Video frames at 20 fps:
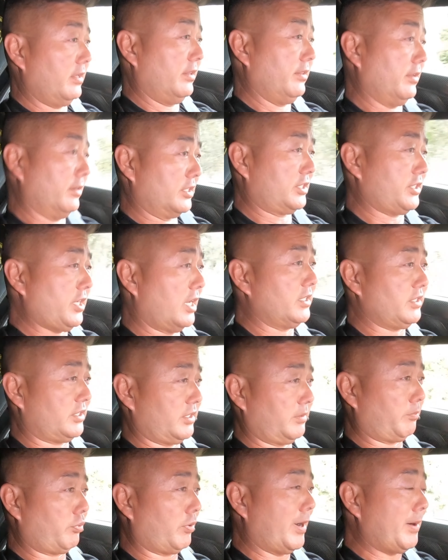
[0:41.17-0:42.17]
There's tons
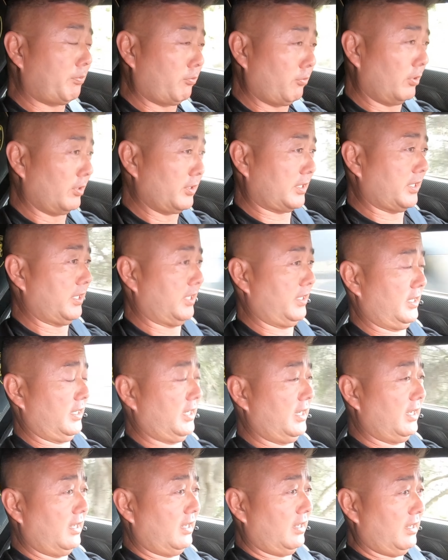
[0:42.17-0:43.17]
of prep work,
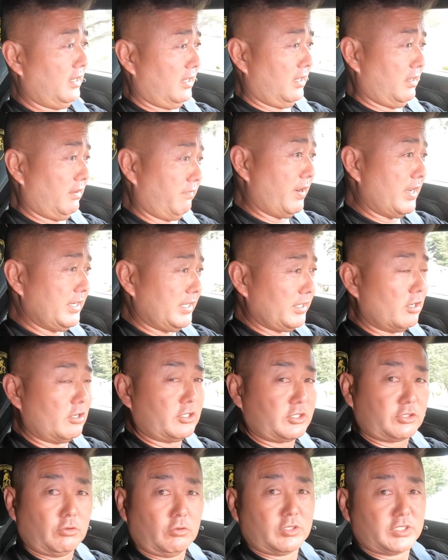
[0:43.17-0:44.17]
finding all
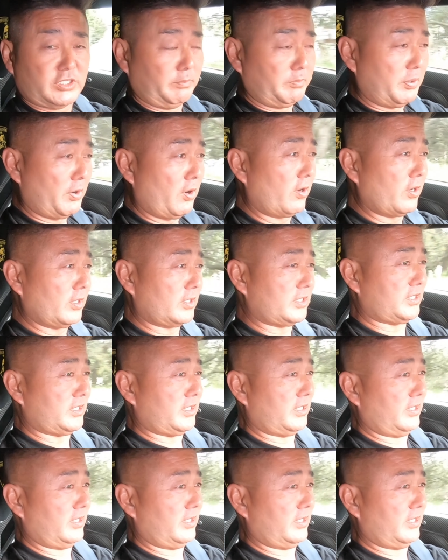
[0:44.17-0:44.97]
sorts of parts,